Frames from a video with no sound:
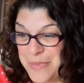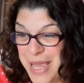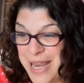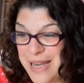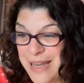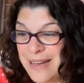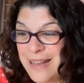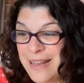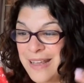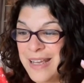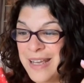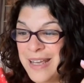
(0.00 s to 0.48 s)

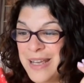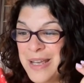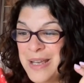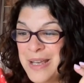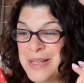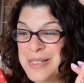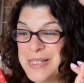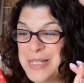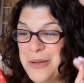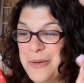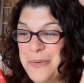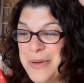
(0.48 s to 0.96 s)
Men.
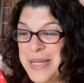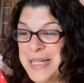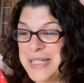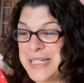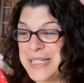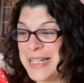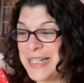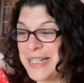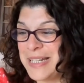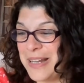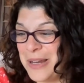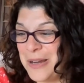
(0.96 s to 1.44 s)
So we
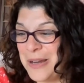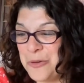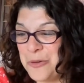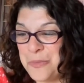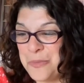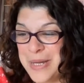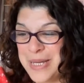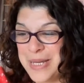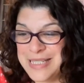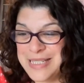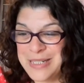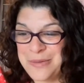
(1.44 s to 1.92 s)
did like
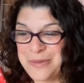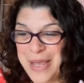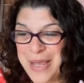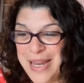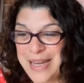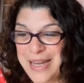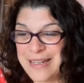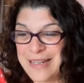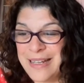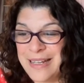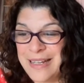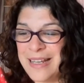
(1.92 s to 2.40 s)
all Mr.
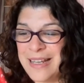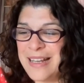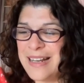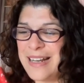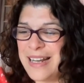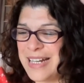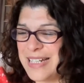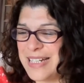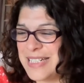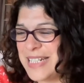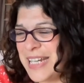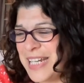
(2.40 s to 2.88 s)
Men
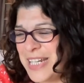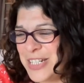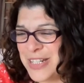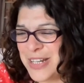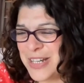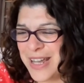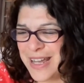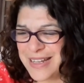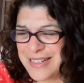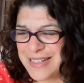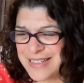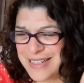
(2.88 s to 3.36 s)
like
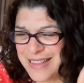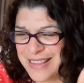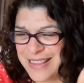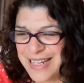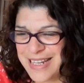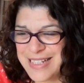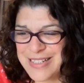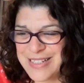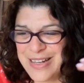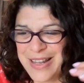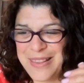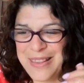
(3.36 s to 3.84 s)
t-shirts and
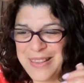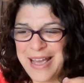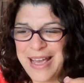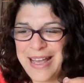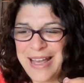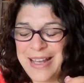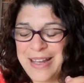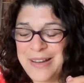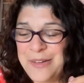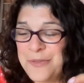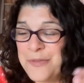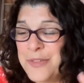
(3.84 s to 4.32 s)
things like
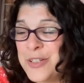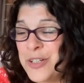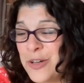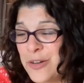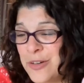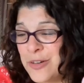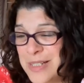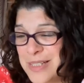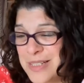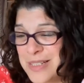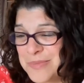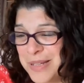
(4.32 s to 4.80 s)
that for
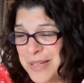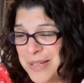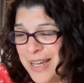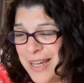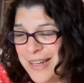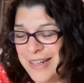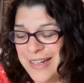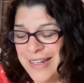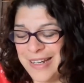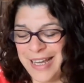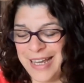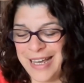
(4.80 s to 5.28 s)
dogs.
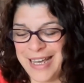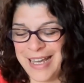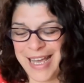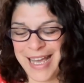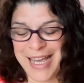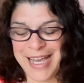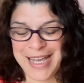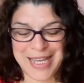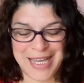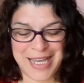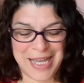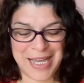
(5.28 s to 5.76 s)
Yeah,
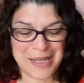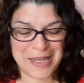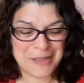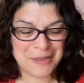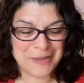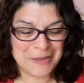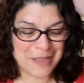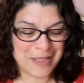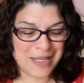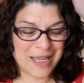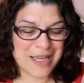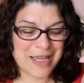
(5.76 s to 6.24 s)

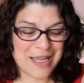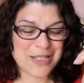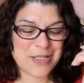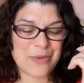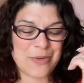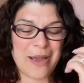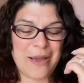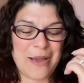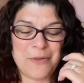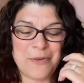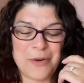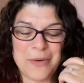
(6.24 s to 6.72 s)
that's so cool. So
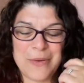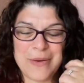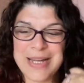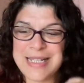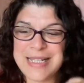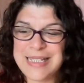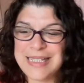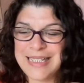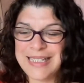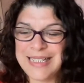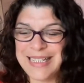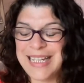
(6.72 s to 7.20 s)
I've
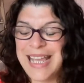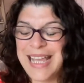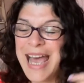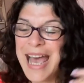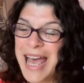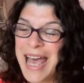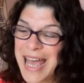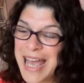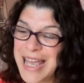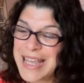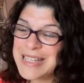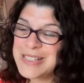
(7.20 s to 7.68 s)

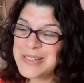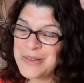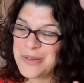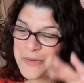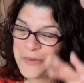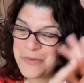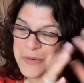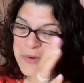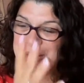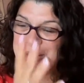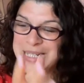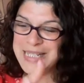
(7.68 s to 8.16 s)

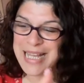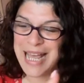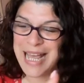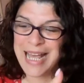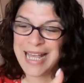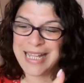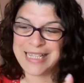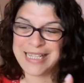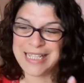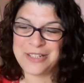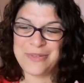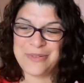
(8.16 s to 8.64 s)
always
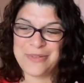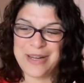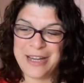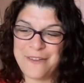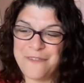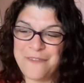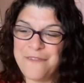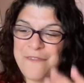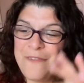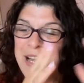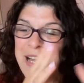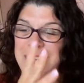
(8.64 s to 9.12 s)
had this really
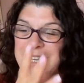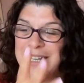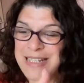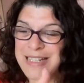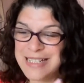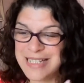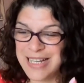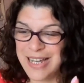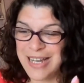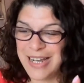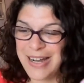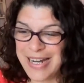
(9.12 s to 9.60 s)
fun
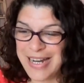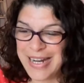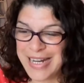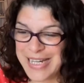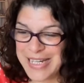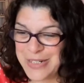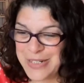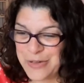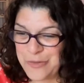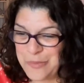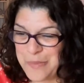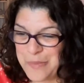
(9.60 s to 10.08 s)

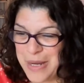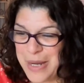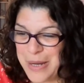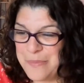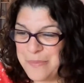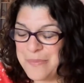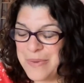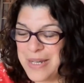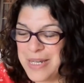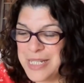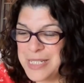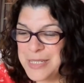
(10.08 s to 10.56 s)
side of my,
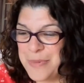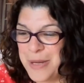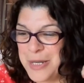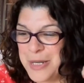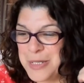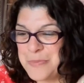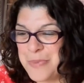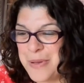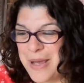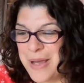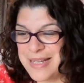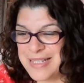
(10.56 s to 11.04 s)
I suppose,
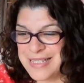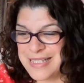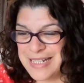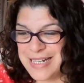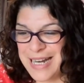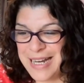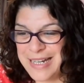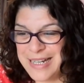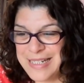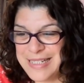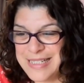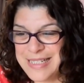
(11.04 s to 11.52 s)

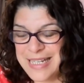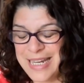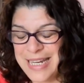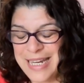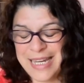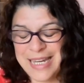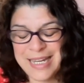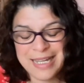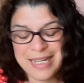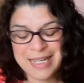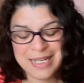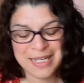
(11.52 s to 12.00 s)

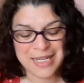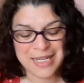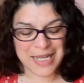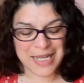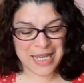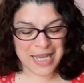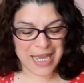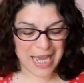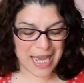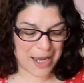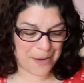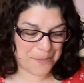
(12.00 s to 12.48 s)
personality.
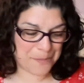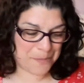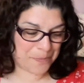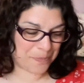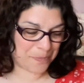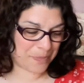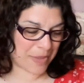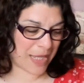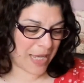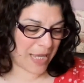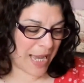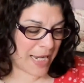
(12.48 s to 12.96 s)

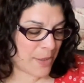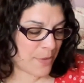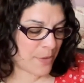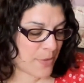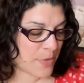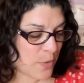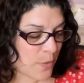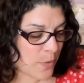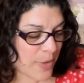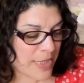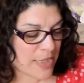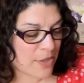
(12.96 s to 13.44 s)
And it
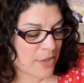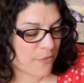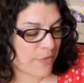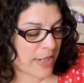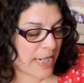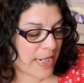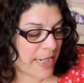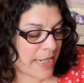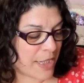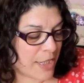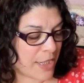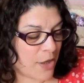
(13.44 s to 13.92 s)
was always a
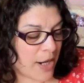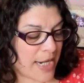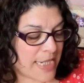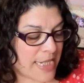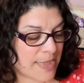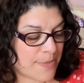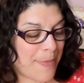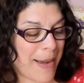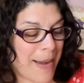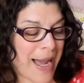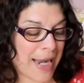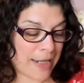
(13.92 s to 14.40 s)
really
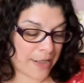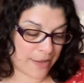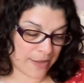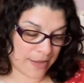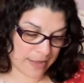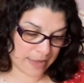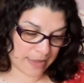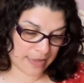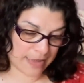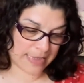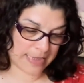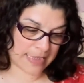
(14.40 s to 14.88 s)
nice
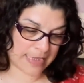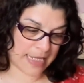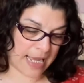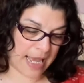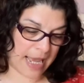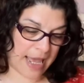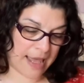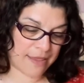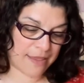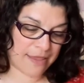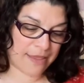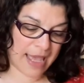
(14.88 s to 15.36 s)
balance.
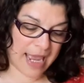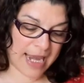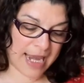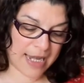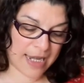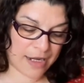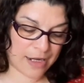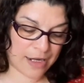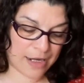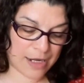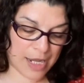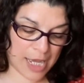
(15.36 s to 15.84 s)
And
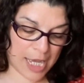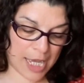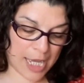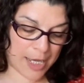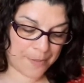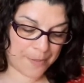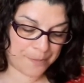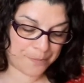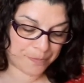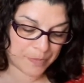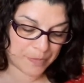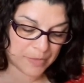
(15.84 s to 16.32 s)
then
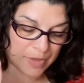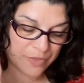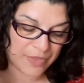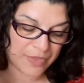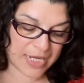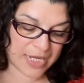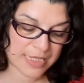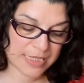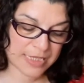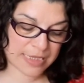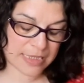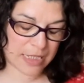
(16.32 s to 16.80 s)

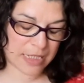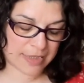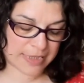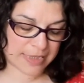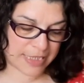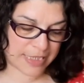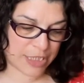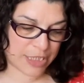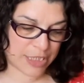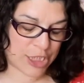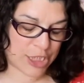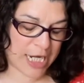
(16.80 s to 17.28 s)
things
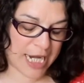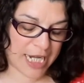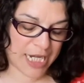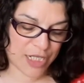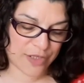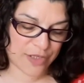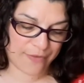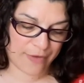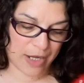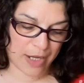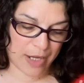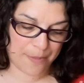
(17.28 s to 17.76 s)
started to
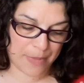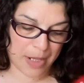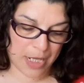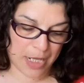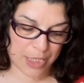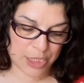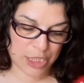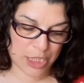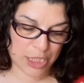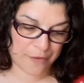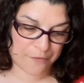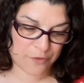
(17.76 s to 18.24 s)
change very
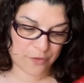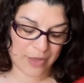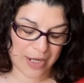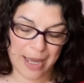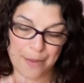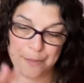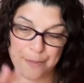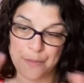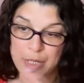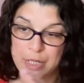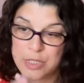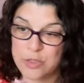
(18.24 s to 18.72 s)
much after I
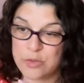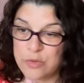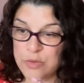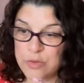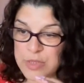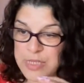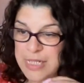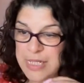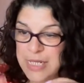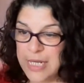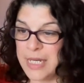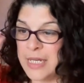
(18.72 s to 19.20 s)
had my
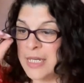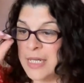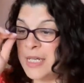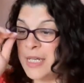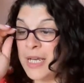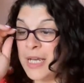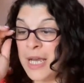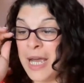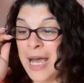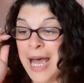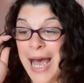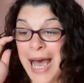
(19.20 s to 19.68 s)
daughter.
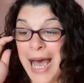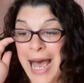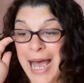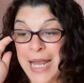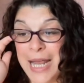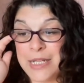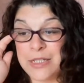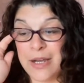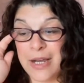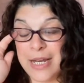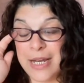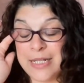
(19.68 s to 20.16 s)

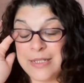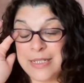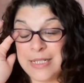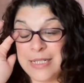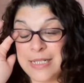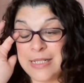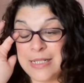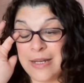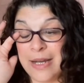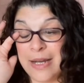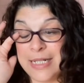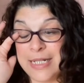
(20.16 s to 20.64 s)
And I
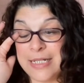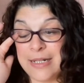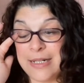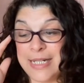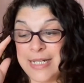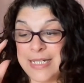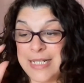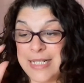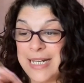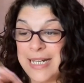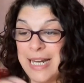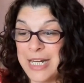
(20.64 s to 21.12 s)
decided I
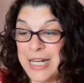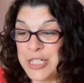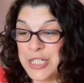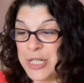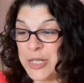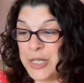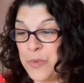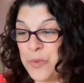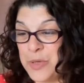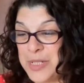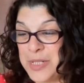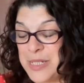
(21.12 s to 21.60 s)
didn't
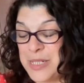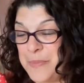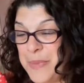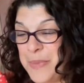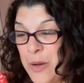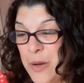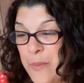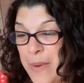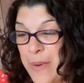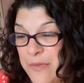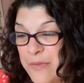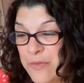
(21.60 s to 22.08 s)
actually want to be
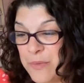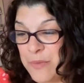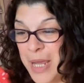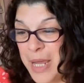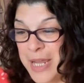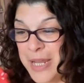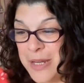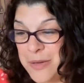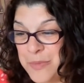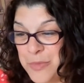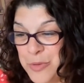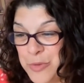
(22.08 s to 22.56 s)
away from
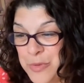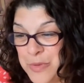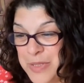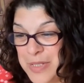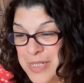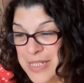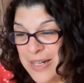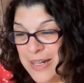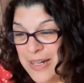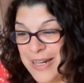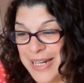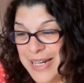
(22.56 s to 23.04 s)
home all the
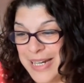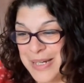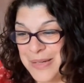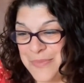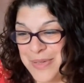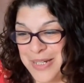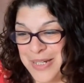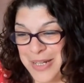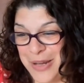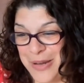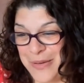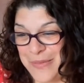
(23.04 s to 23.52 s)

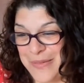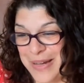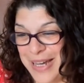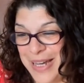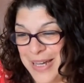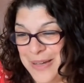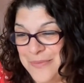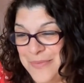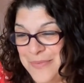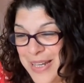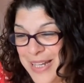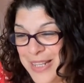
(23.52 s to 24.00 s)
time, you know,
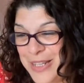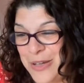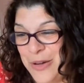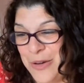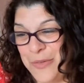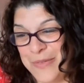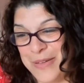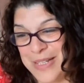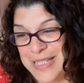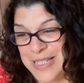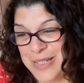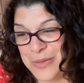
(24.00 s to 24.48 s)
in the
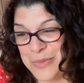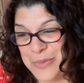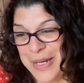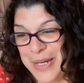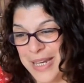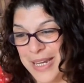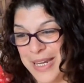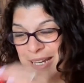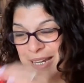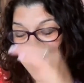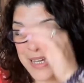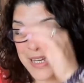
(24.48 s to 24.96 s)
office in the
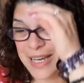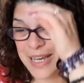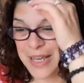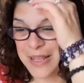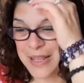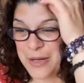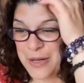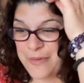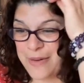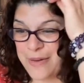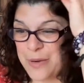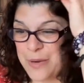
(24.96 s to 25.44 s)
week.
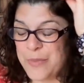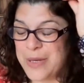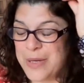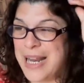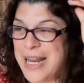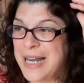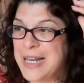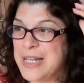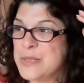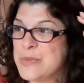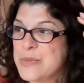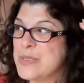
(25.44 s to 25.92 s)
I think around
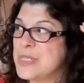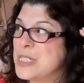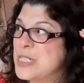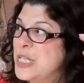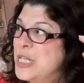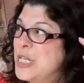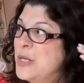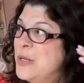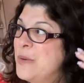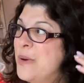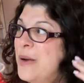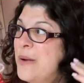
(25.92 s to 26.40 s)
when Alice was
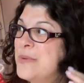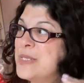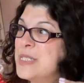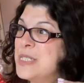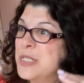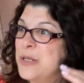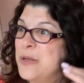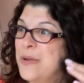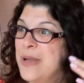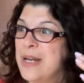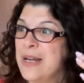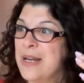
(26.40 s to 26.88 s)
2, I was
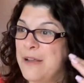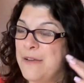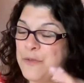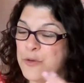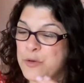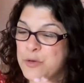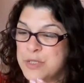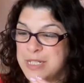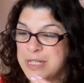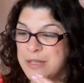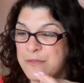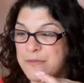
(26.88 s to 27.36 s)
doing like
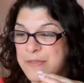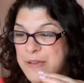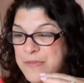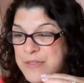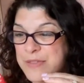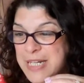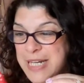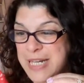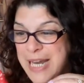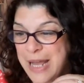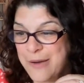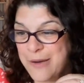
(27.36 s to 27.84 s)
14,
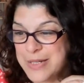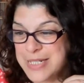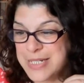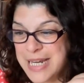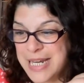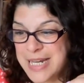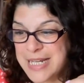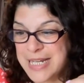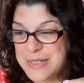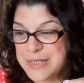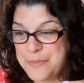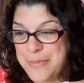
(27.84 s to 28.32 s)
15-hour
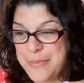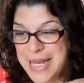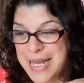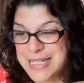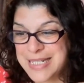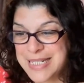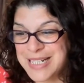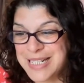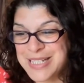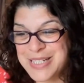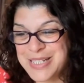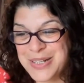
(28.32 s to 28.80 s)
days in
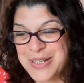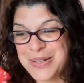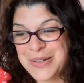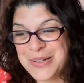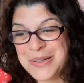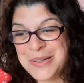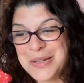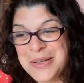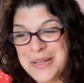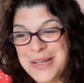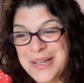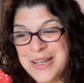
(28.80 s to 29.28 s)
Paddington,
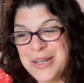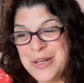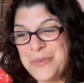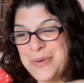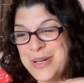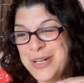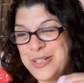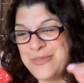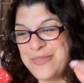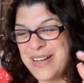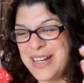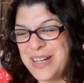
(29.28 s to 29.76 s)

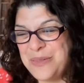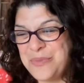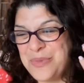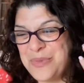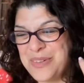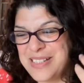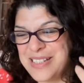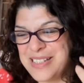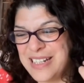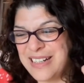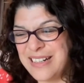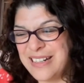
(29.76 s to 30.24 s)
which really
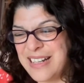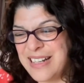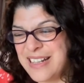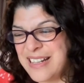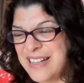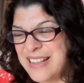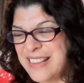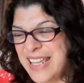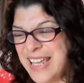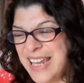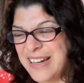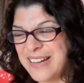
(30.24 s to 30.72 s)
wasn't a
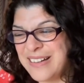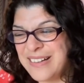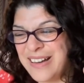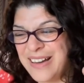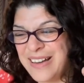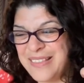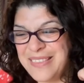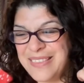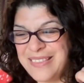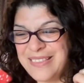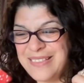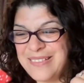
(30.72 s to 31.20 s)
thing
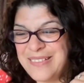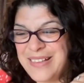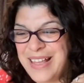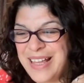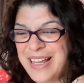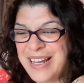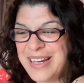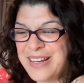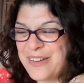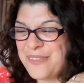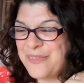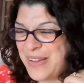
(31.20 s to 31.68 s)

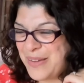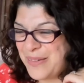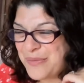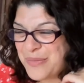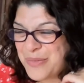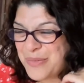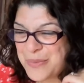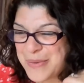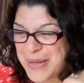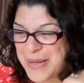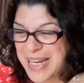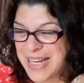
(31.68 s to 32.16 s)
like a fit
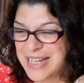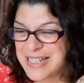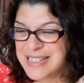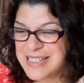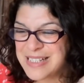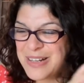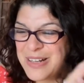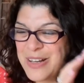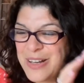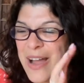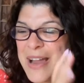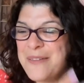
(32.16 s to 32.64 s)
for me.
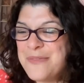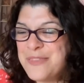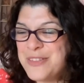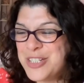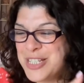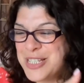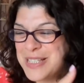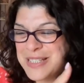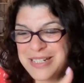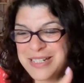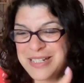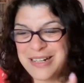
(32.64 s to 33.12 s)
So life
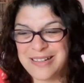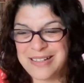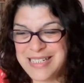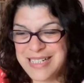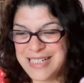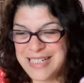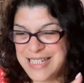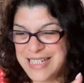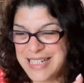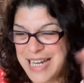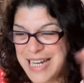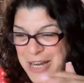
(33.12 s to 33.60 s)
just
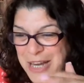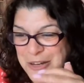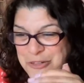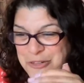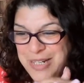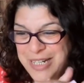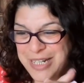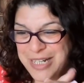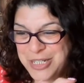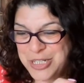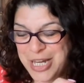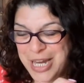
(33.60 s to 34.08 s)
started to
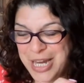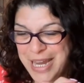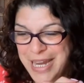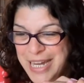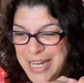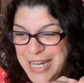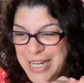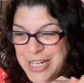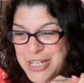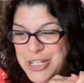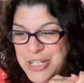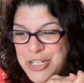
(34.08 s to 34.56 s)
naturally
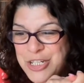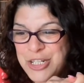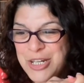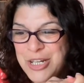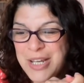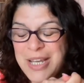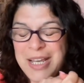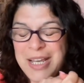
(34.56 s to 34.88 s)
change.